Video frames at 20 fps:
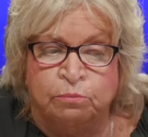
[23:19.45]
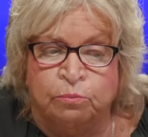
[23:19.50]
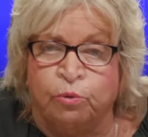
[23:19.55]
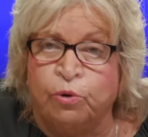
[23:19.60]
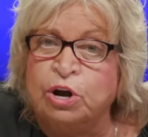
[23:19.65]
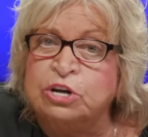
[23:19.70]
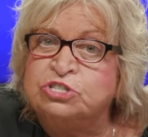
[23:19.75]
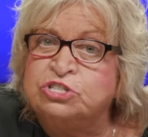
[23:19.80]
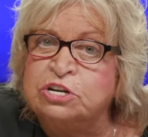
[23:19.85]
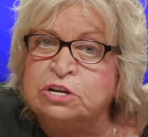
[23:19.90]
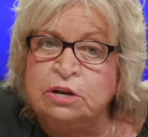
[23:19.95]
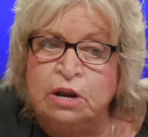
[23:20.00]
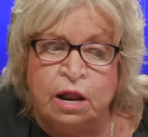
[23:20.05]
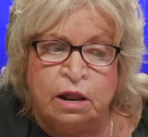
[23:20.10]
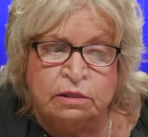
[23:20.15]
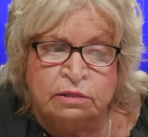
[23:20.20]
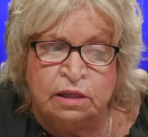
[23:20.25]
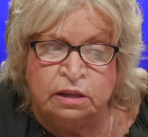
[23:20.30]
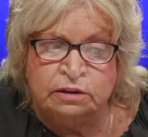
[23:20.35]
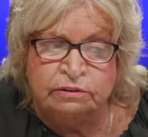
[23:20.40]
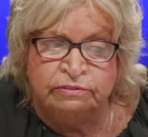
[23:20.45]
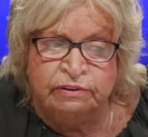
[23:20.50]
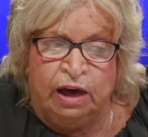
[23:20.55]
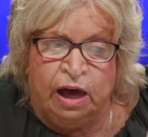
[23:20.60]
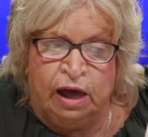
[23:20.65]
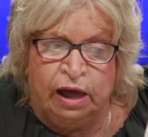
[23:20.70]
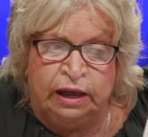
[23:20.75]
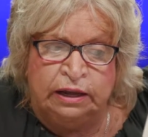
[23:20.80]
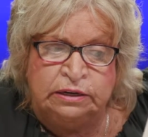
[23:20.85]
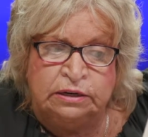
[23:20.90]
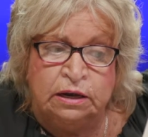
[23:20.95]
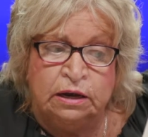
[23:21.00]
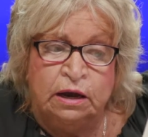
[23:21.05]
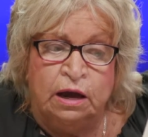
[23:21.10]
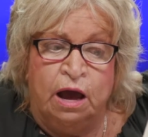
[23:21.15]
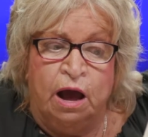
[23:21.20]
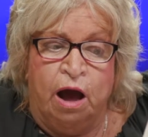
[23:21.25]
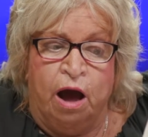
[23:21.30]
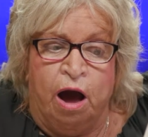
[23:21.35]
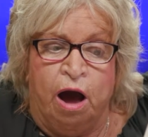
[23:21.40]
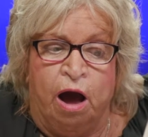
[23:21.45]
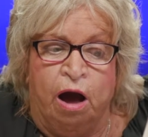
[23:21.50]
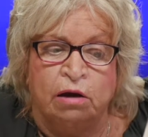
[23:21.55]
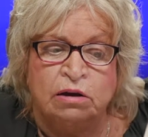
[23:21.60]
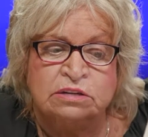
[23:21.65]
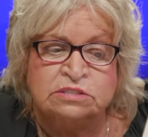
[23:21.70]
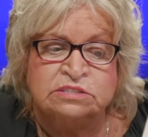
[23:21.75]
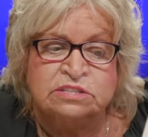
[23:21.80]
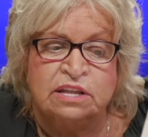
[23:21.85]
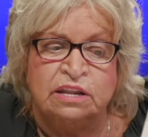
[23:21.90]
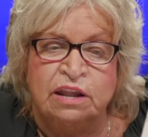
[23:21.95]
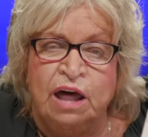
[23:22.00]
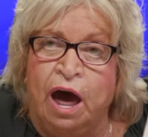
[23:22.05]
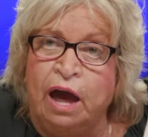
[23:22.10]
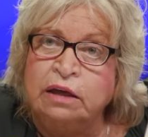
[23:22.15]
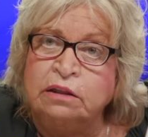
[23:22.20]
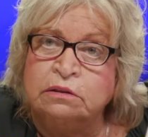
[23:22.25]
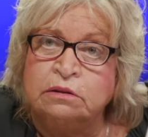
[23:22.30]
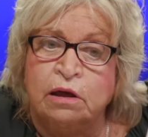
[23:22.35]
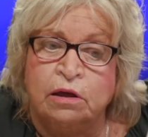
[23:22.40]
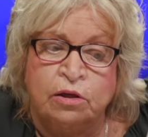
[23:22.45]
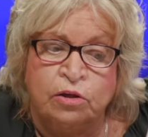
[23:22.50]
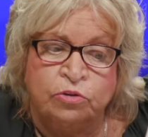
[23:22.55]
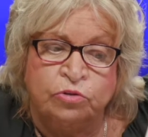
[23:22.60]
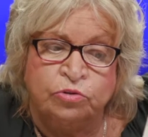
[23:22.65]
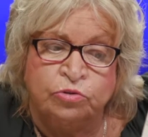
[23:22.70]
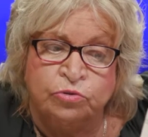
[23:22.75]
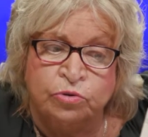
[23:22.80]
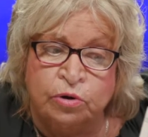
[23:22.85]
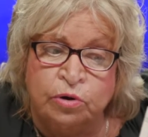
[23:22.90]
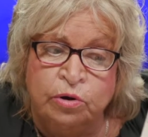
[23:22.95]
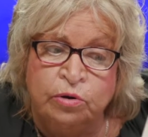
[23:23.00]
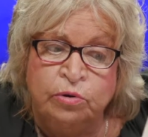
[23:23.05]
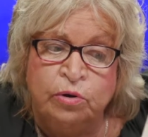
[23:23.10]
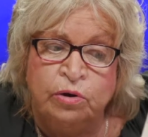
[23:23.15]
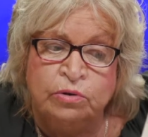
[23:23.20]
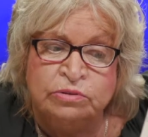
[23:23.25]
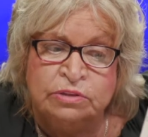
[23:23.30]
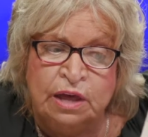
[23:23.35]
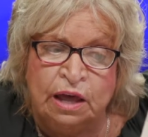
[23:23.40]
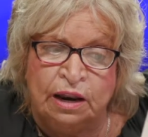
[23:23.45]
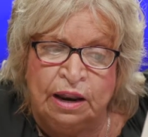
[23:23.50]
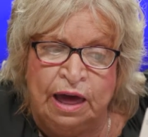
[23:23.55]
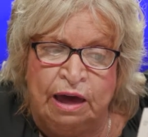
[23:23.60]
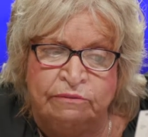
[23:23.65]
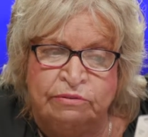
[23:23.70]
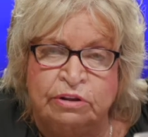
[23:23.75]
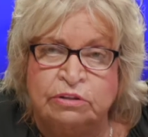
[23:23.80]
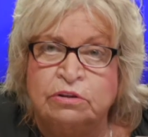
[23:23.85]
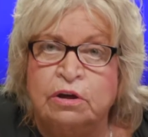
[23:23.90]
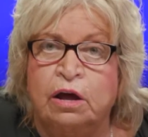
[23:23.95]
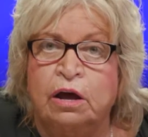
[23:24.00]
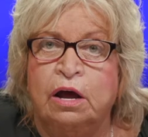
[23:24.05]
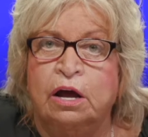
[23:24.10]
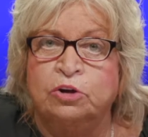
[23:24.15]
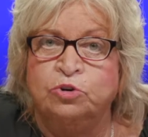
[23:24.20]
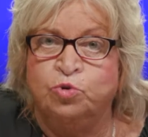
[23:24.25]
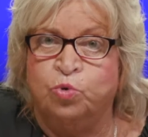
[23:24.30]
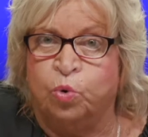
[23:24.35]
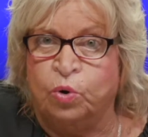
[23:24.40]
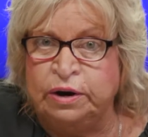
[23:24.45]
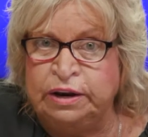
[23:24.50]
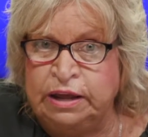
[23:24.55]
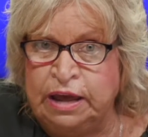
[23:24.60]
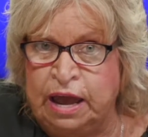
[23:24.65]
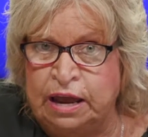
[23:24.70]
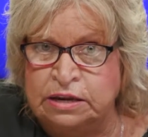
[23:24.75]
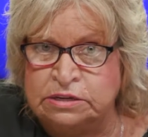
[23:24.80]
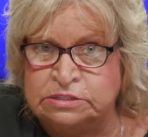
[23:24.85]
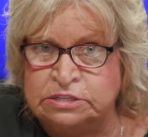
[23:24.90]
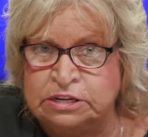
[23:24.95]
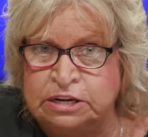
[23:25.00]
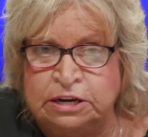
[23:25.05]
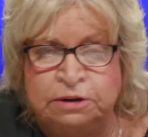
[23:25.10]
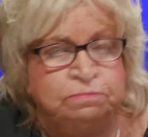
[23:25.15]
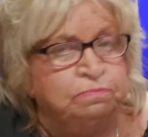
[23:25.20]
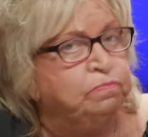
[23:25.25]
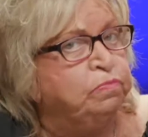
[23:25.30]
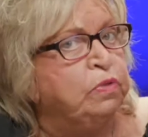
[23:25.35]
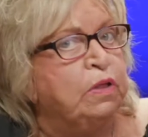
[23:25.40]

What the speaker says: Bridging the Divide, August the 9th through the 11th, 2018.